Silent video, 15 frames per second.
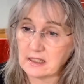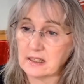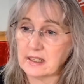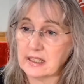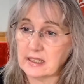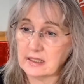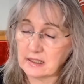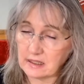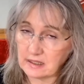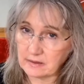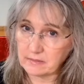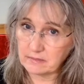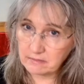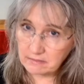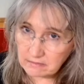I
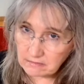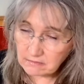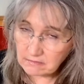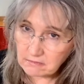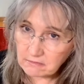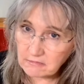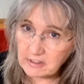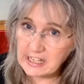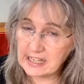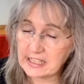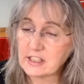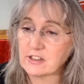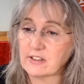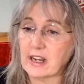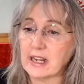
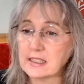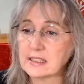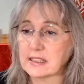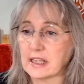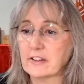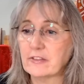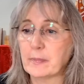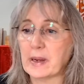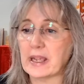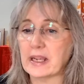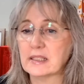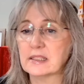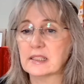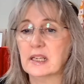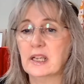reiterate safe
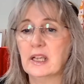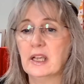place,